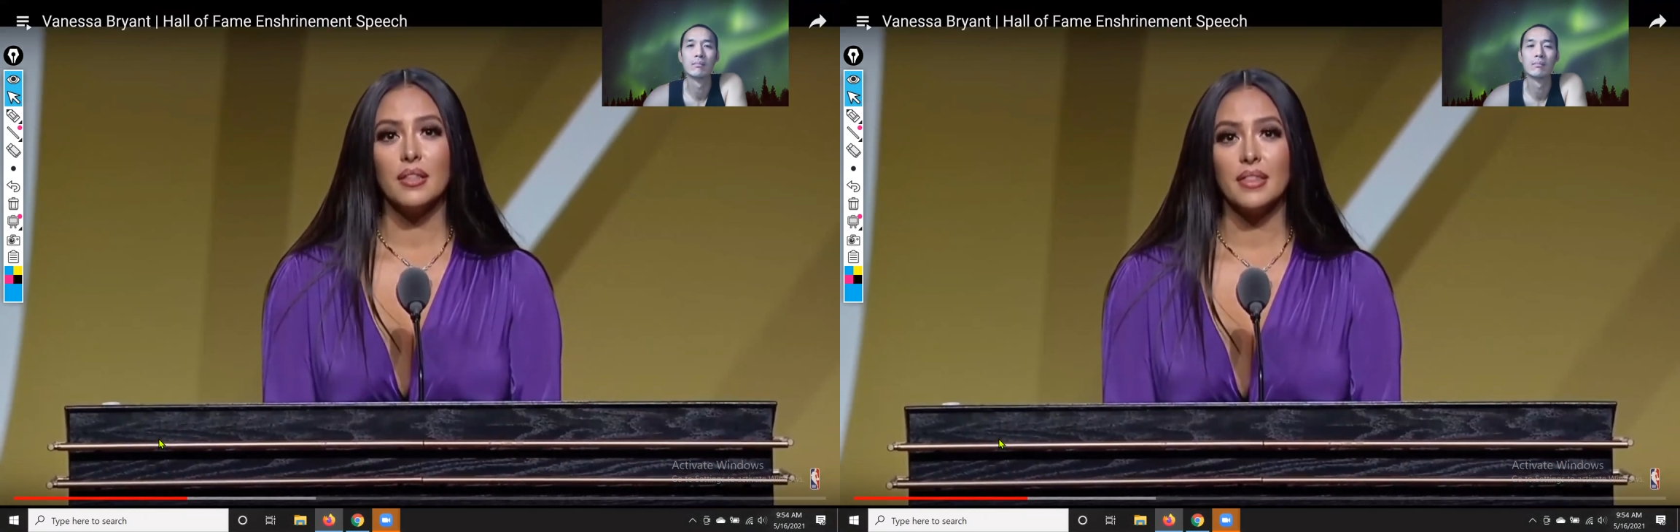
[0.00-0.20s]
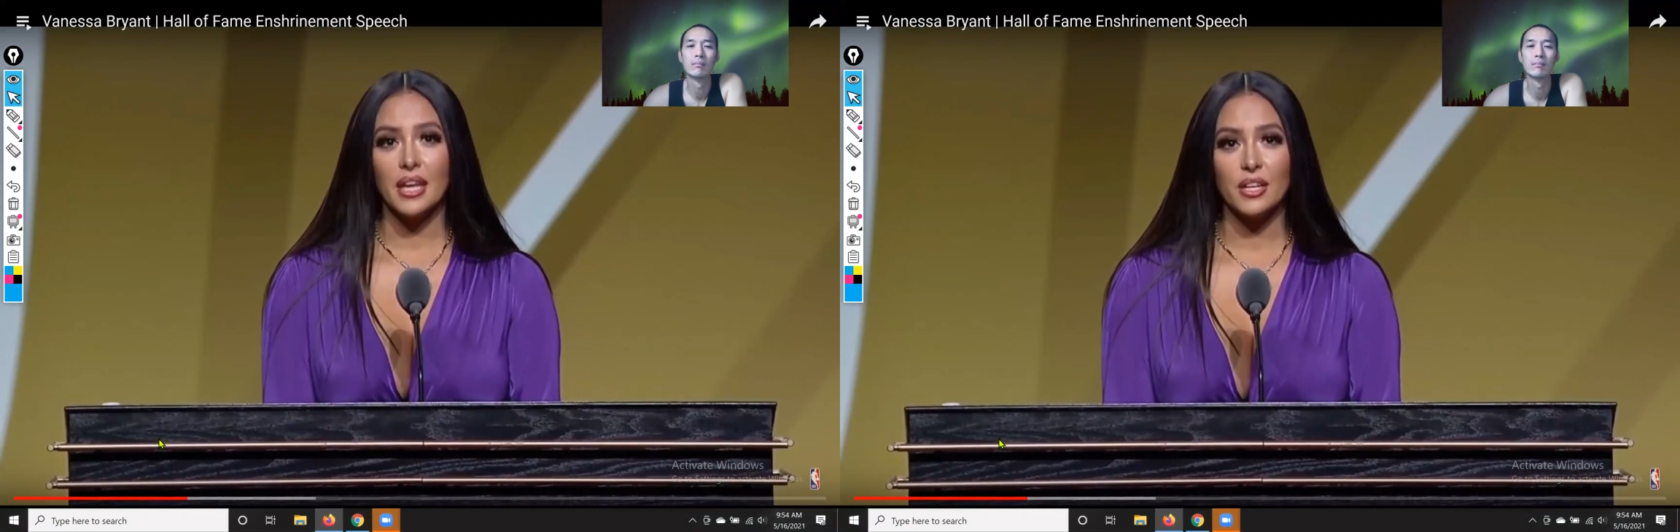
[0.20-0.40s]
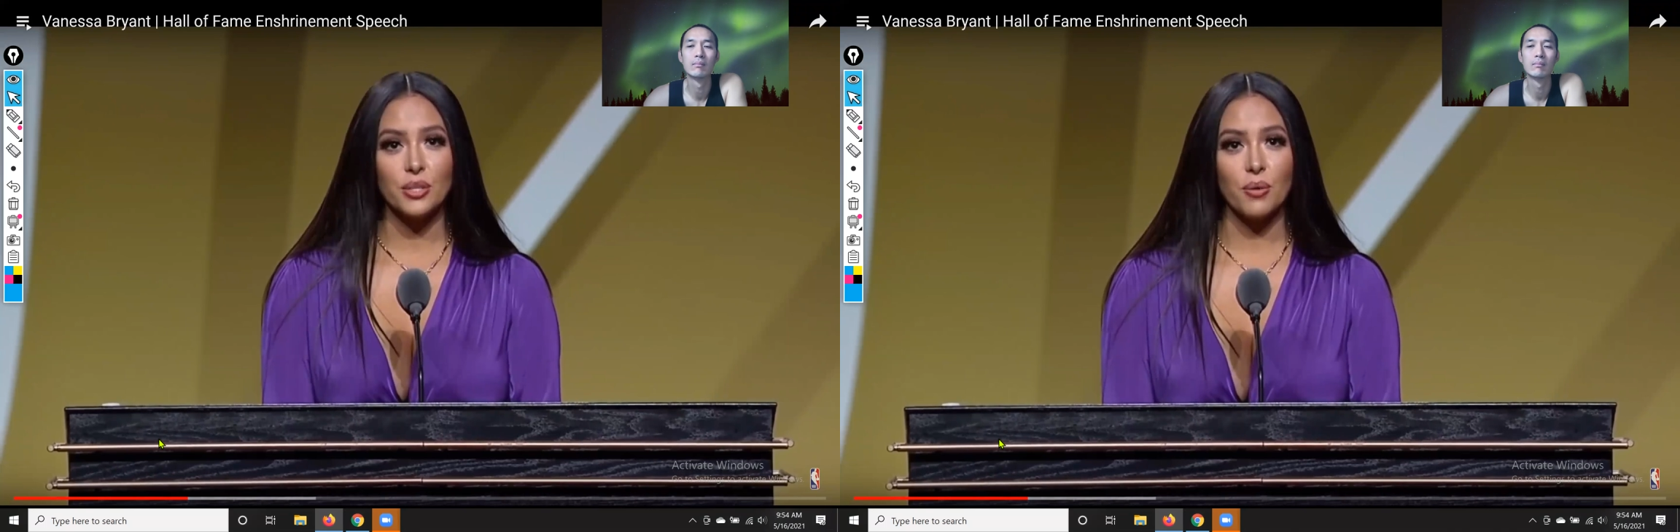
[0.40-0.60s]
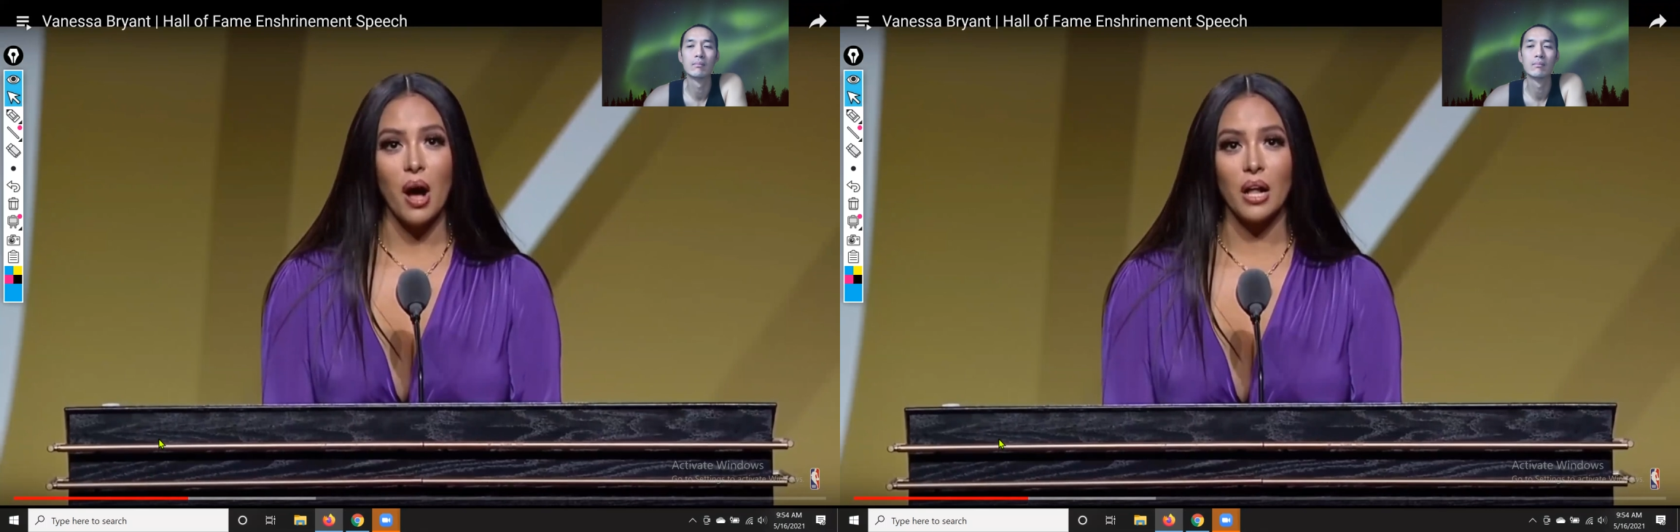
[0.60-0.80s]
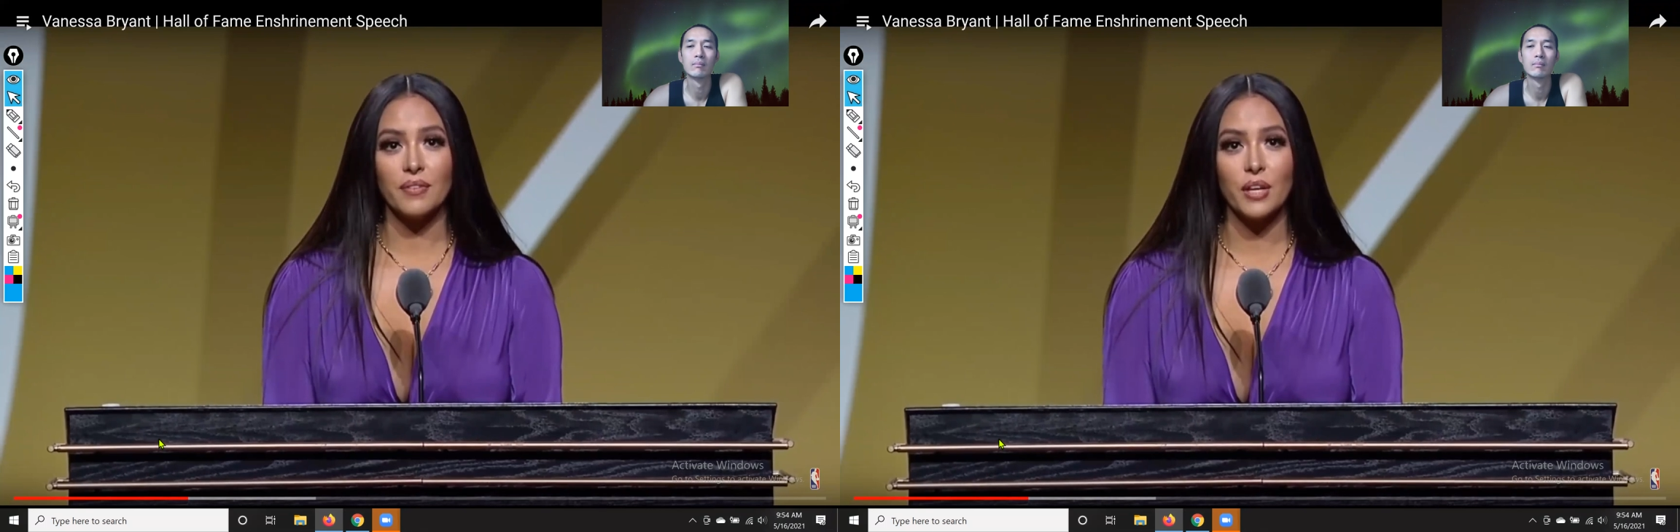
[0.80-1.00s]
Thank you to
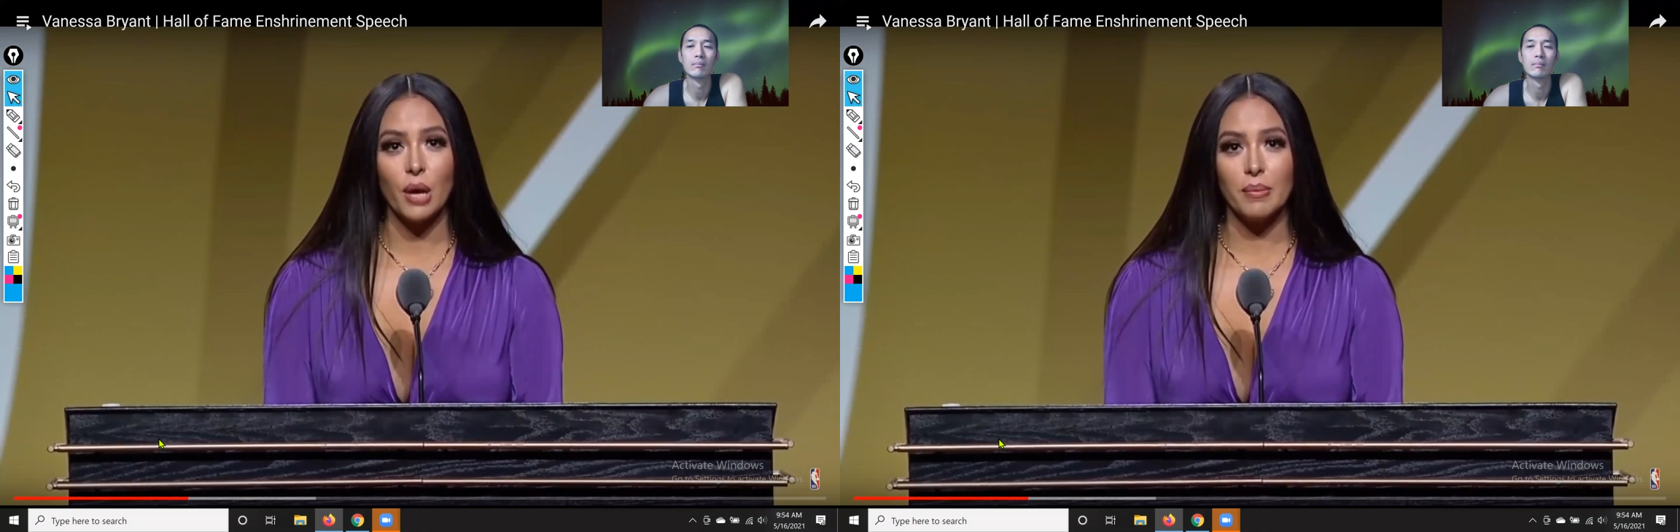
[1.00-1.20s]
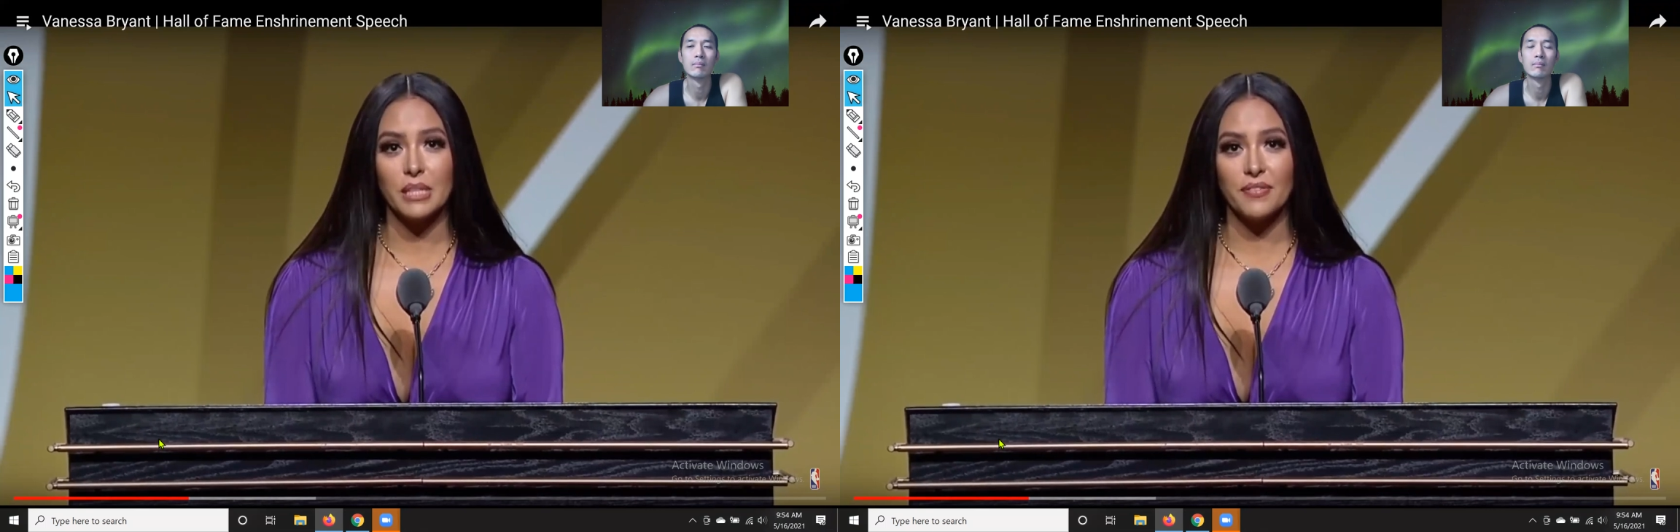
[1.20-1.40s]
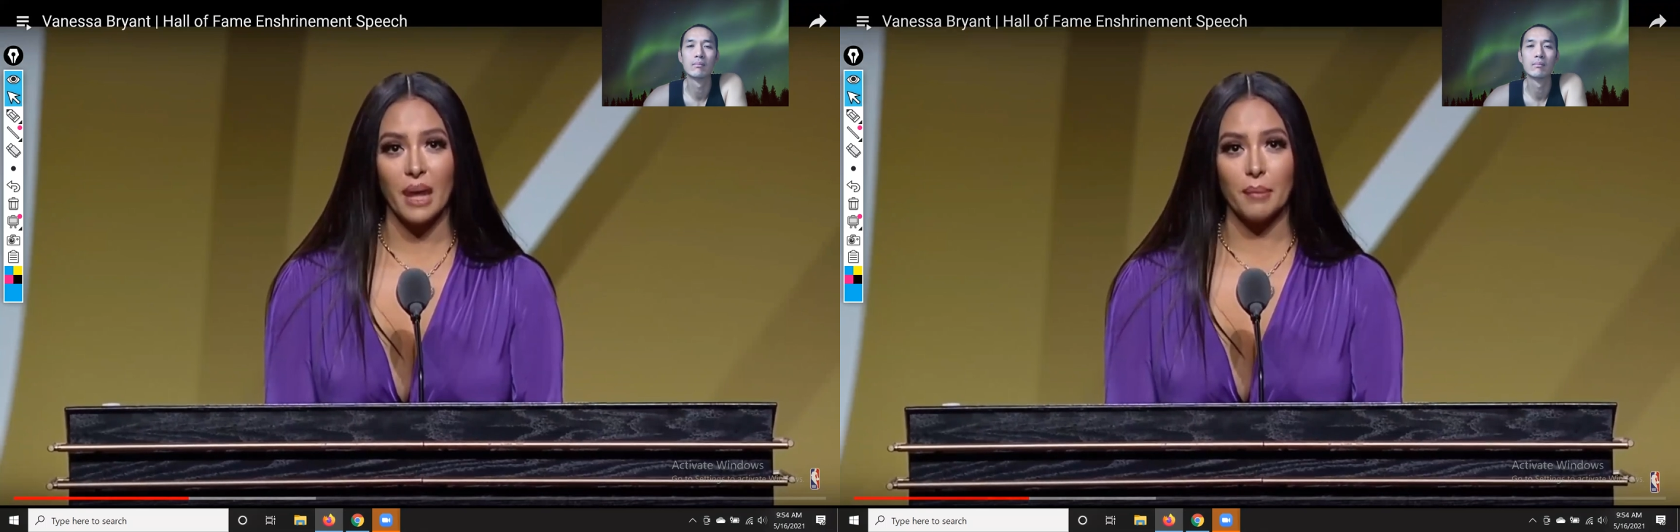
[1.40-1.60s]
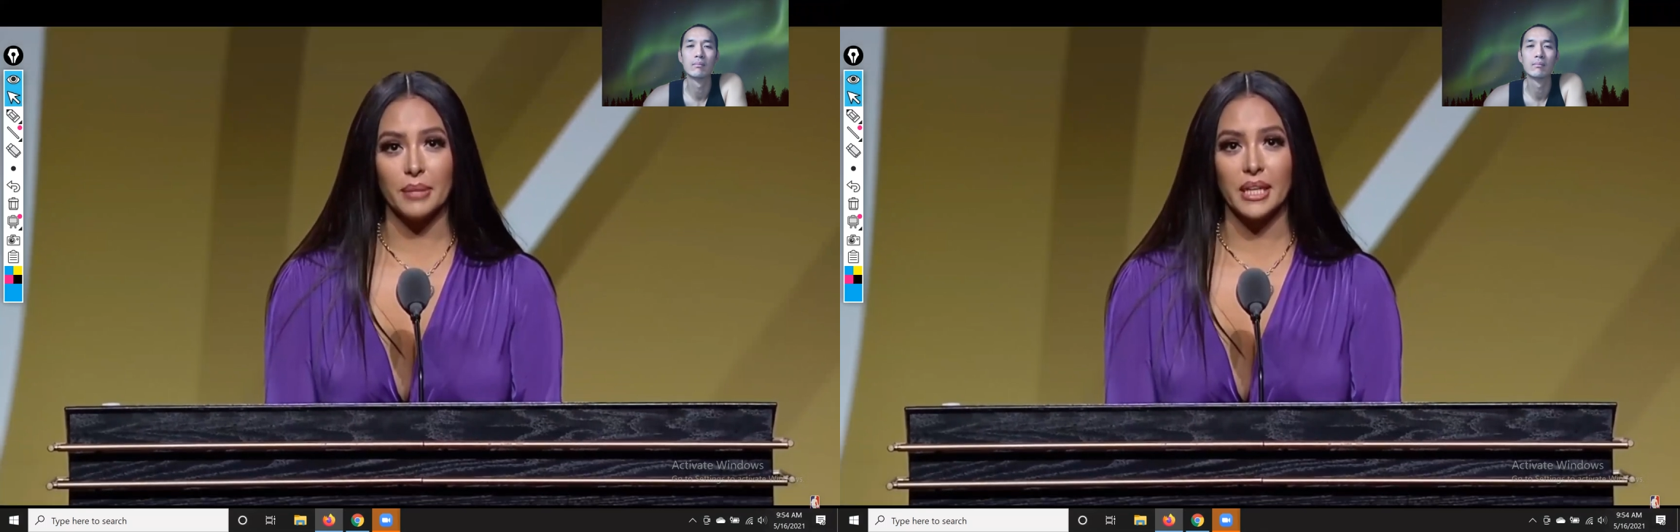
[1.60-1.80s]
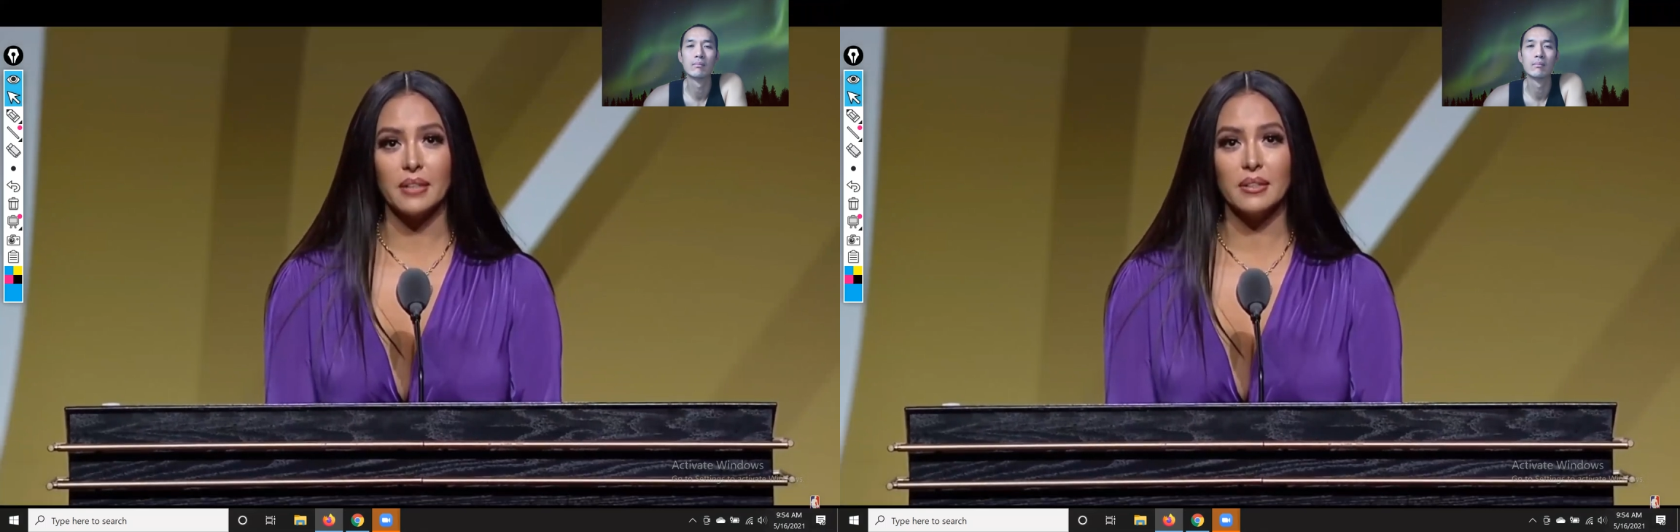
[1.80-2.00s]
all of Kobe's
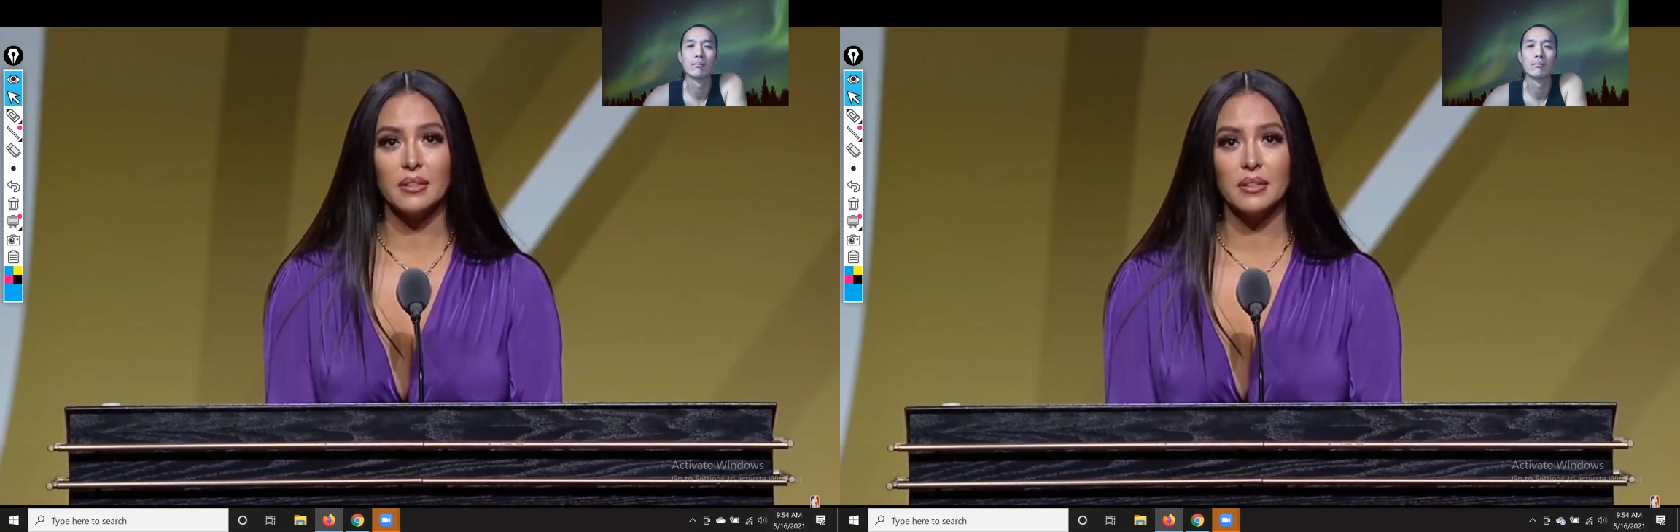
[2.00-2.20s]
family.